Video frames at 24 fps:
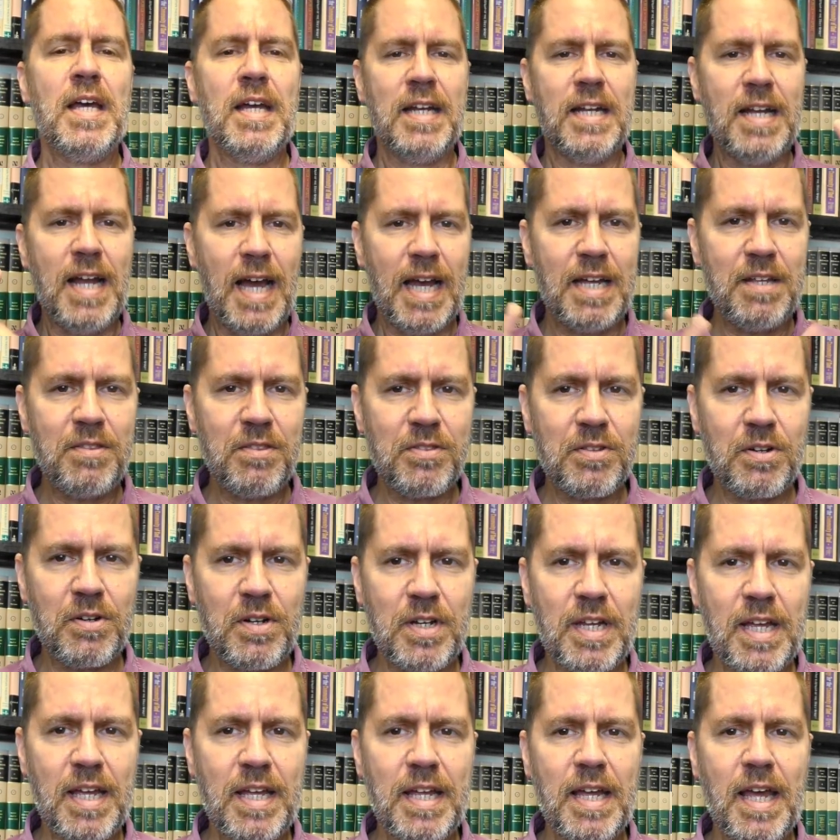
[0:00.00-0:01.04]
9.30
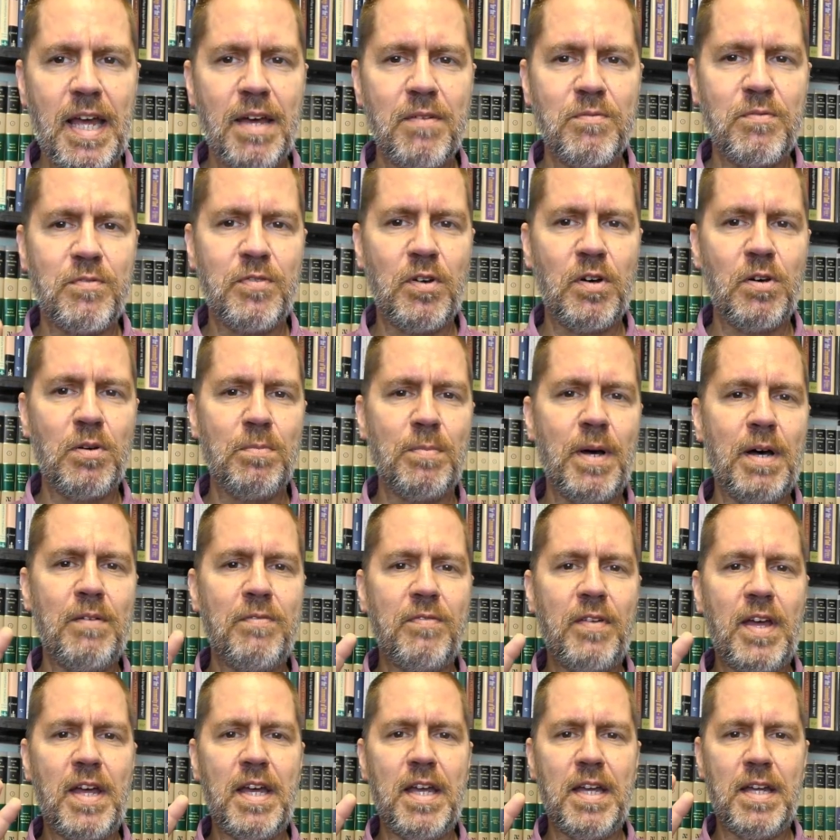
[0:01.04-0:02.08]
a.m., full
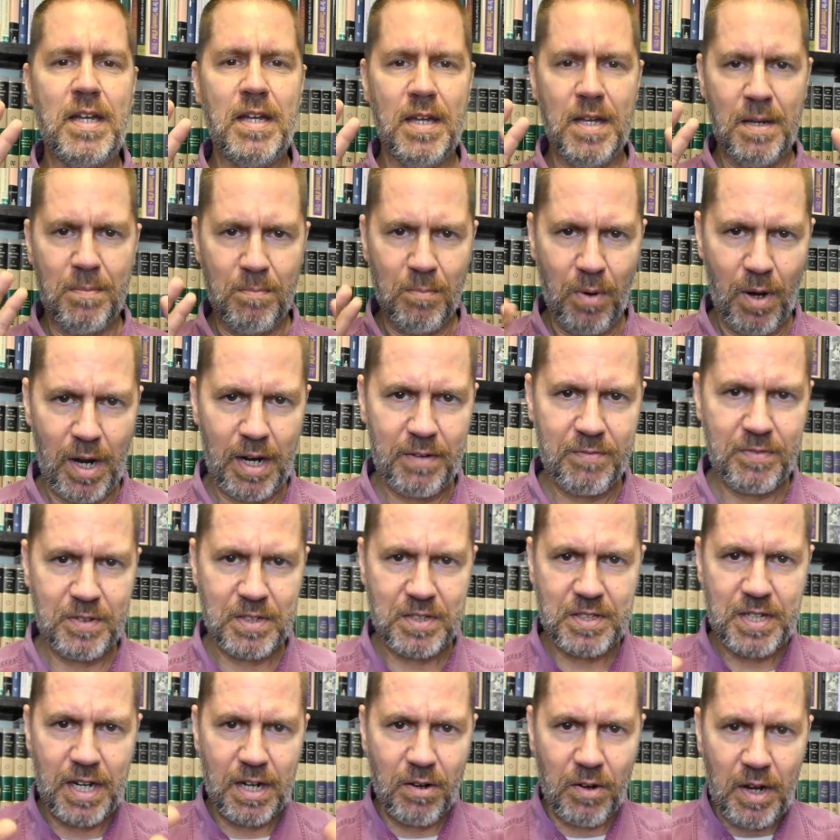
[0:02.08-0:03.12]
buffet
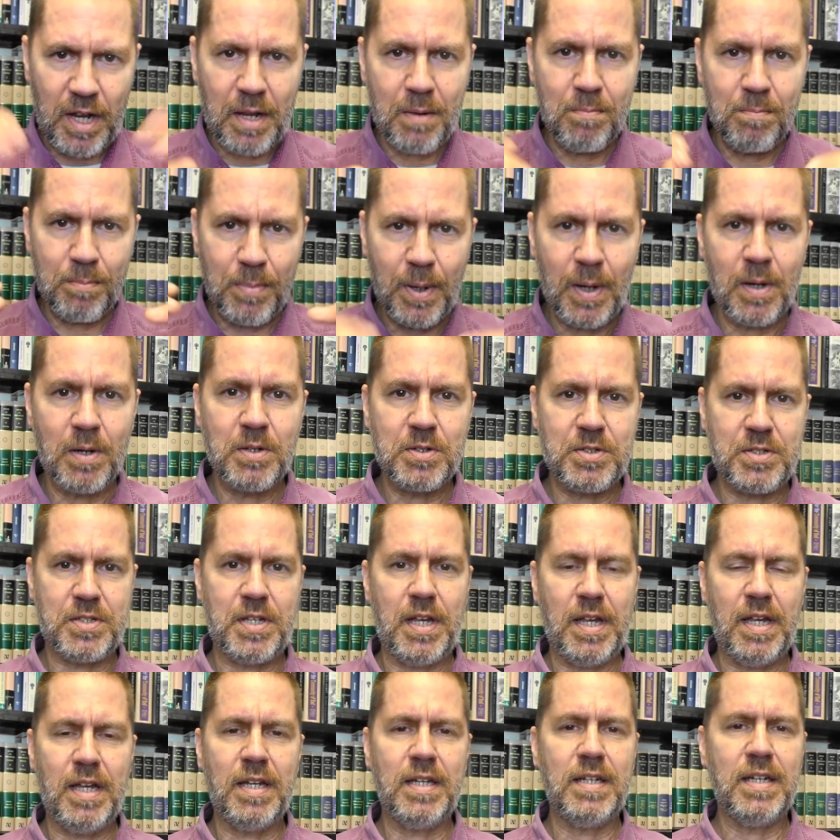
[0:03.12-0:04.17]
breakfast here in
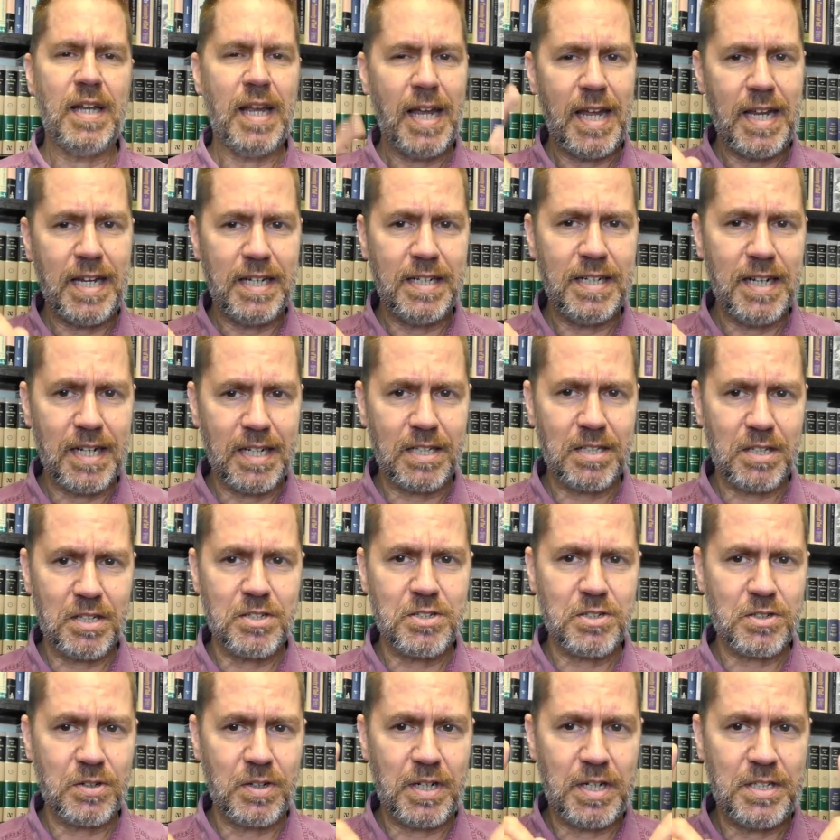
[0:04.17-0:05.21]
person, 8 Nicholas
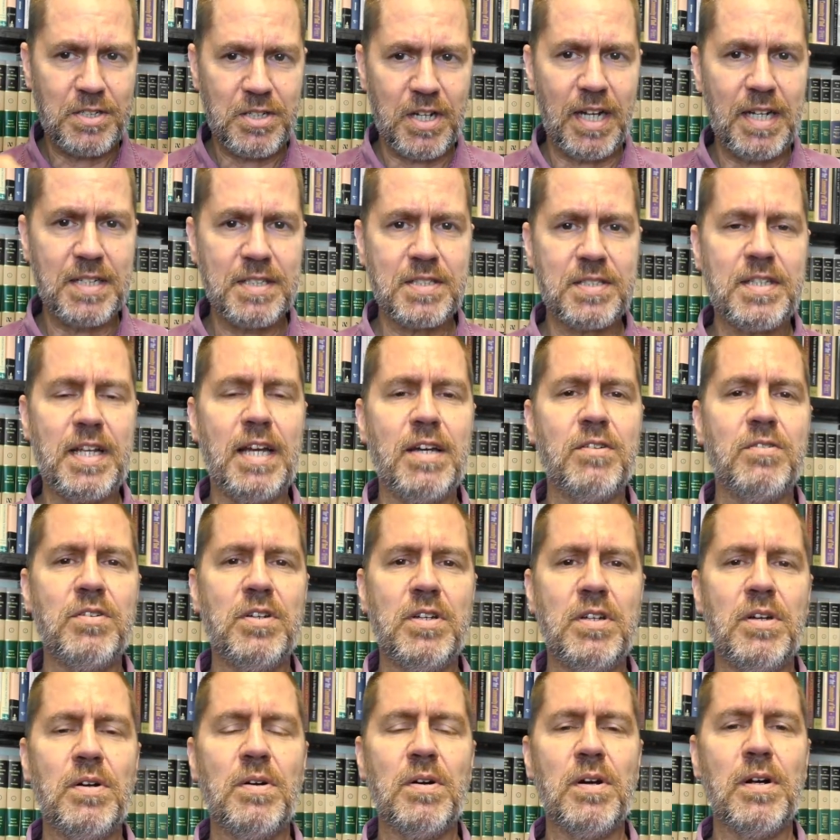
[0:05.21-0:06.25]
Street, Johnstown, New
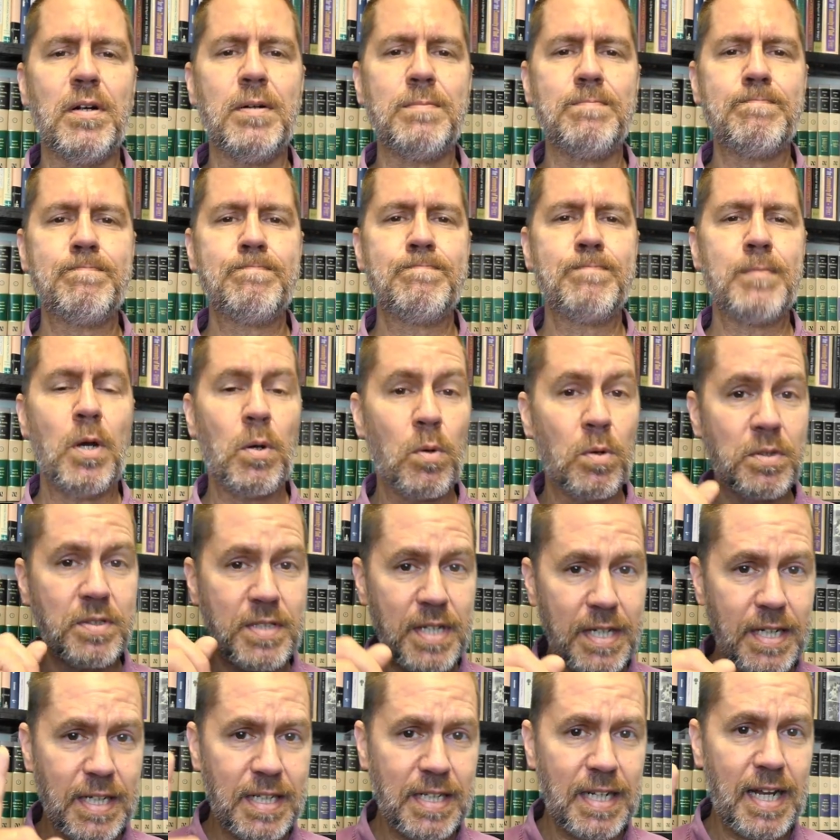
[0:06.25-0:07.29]
York. Or
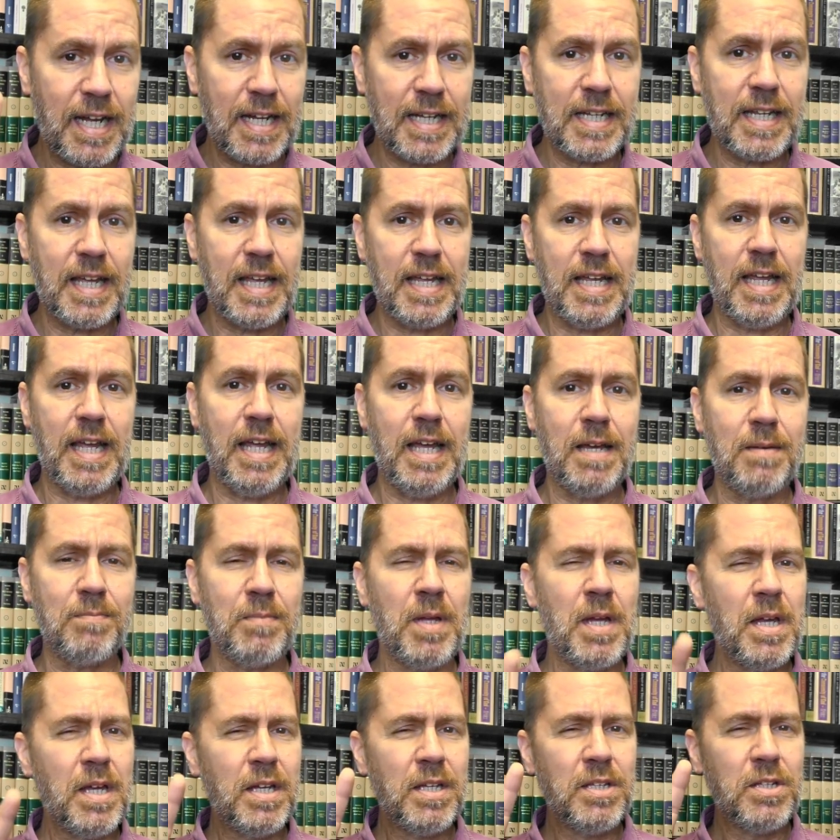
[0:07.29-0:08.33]
10 o'clock a.m.,
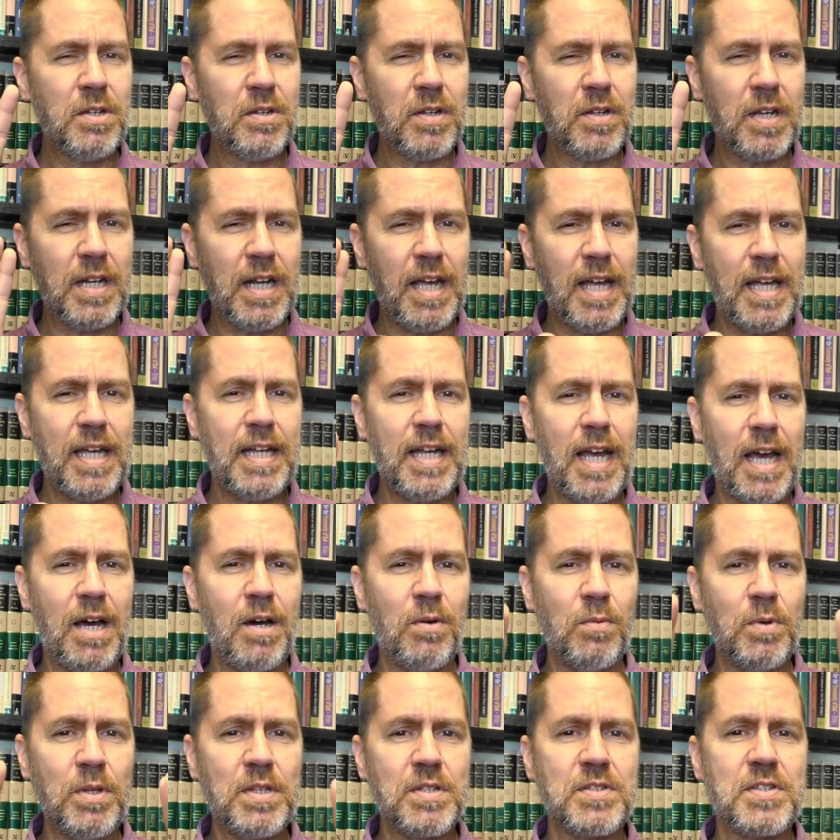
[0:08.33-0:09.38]
you can hang out
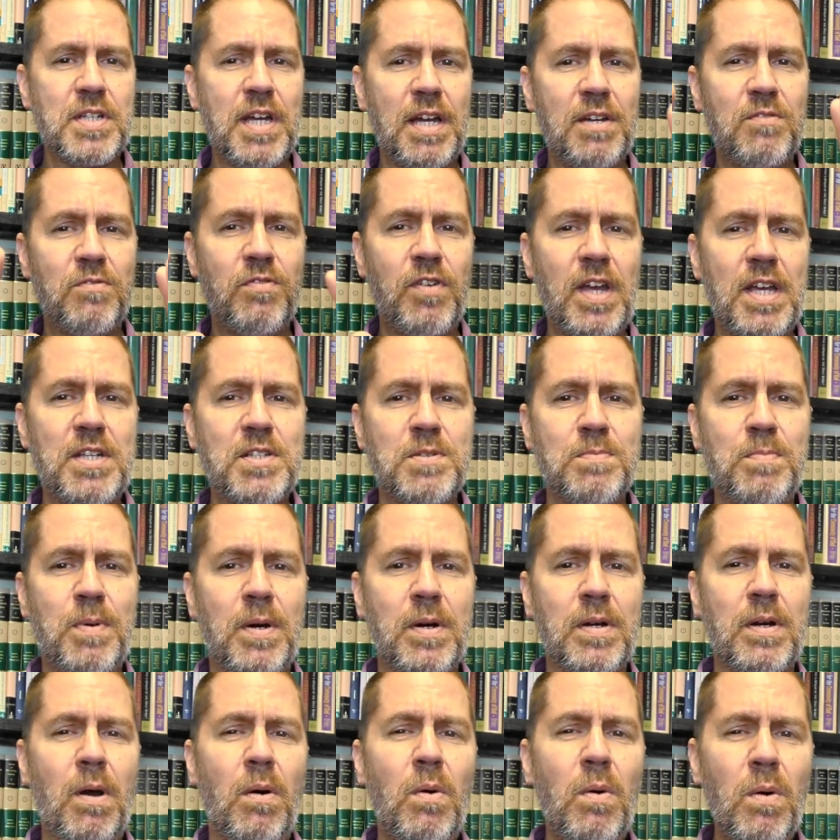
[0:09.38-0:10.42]
with us on
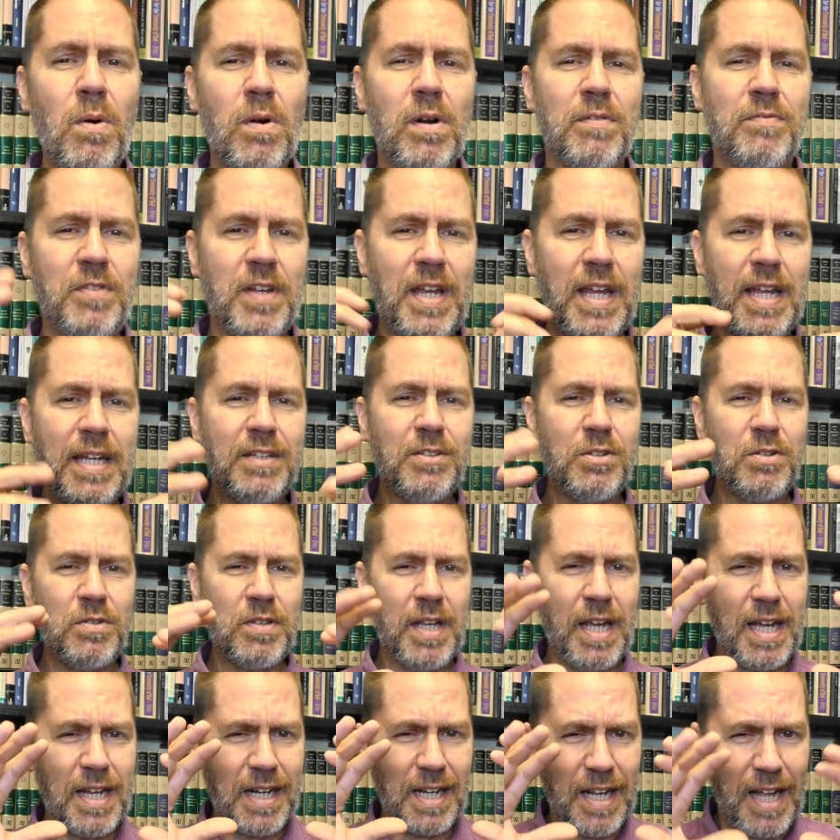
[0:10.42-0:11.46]
Facebook. Or if you can't do
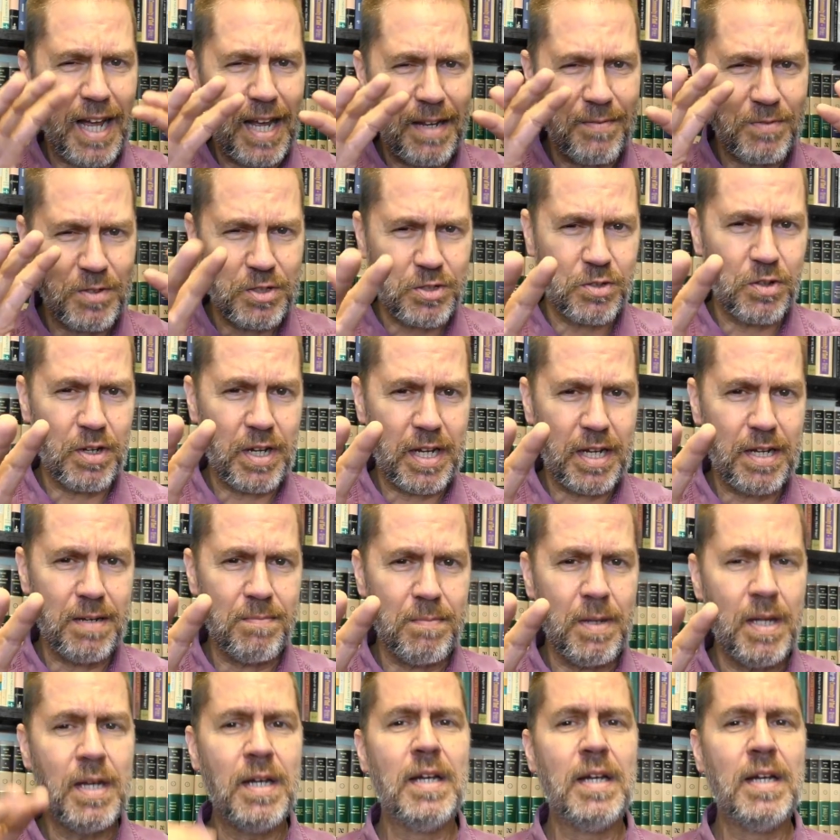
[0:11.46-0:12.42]
that, live stream